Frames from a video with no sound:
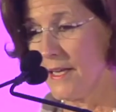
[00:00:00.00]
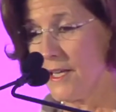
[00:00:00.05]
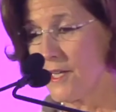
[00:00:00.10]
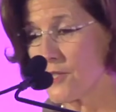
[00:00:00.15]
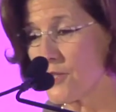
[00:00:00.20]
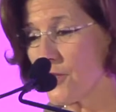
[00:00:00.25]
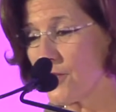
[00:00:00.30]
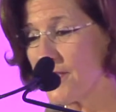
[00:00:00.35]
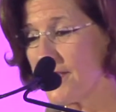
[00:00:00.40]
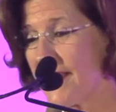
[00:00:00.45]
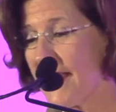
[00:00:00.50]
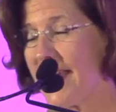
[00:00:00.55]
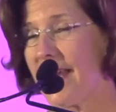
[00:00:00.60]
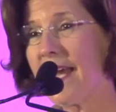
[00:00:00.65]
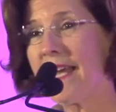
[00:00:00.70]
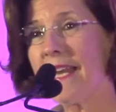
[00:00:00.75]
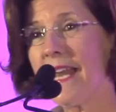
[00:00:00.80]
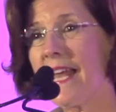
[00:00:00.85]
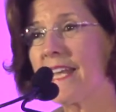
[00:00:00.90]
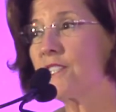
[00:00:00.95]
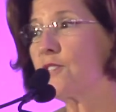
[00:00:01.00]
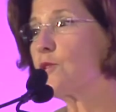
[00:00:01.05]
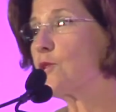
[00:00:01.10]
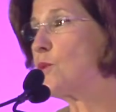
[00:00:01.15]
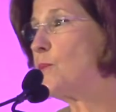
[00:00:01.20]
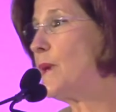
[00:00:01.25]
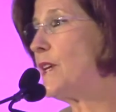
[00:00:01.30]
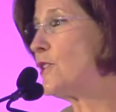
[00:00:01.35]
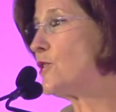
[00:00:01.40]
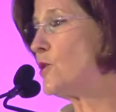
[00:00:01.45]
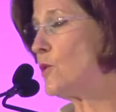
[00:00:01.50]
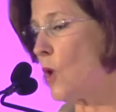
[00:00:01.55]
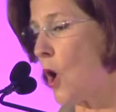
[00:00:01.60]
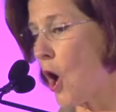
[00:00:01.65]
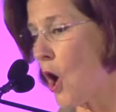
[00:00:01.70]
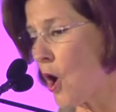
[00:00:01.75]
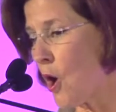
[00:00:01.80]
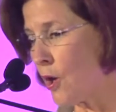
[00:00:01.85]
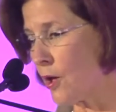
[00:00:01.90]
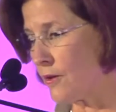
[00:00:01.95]
So today I'd like to speak to
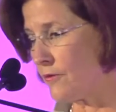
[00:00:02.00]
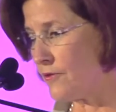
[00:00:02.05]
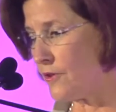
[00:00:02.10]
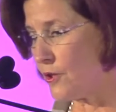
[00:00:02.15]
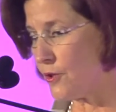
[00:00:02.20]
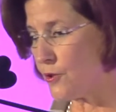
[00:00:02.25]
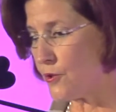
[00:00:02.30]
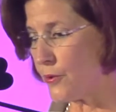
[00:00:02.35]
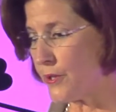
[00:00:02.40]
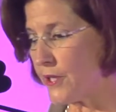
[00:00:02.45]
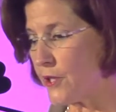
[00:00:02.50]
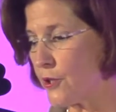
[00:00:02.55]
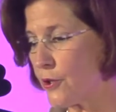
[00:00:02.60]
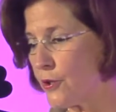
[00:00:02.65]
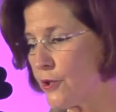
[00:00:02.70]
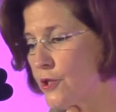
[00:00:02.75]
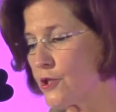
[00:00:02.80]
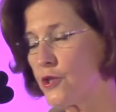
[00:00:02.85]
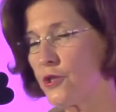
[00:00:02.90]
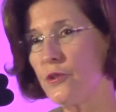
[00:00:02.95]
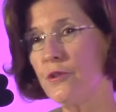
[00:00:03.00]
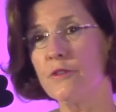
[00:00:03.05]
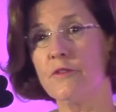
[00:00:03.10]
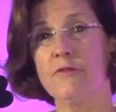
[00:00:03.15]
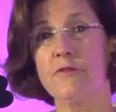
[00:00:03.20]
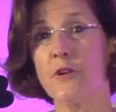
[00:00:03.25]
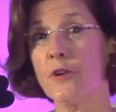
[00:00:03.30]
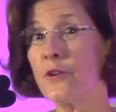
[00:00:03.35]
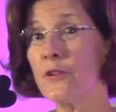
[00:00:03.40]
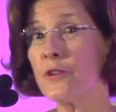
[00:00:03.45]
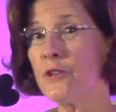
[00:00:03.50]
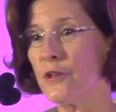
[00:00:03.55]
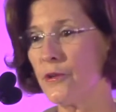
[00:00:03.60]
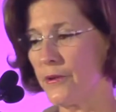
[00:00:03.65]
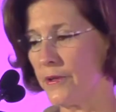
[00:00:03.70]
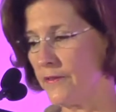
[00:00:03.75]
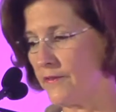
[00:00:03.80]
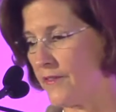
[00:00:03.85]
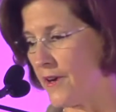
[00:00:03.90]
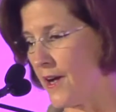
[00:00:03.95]
all of you to encourage you to further
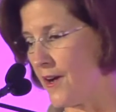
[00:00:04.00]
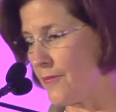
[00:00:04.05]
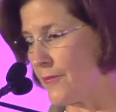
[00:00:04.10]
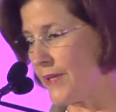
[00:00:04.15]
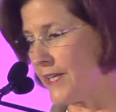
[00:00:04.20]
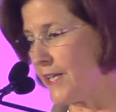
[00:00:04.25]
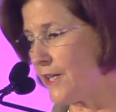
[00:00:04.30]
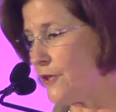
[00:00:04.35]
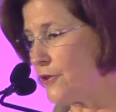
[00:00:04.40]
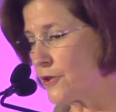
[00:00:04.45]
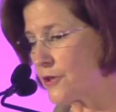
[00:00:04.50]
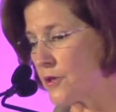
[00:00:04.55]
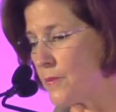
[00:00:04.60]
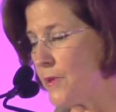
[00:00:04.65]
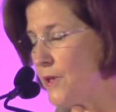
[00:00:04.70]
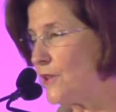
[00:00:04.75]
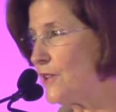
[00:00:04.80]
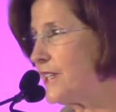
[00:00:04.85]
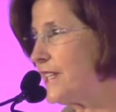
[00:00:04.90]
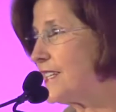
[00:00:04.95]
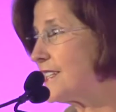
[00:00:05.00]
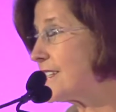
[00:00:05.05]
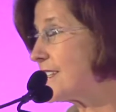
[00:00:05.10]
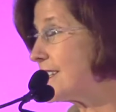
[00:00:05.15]
your involvement in your community and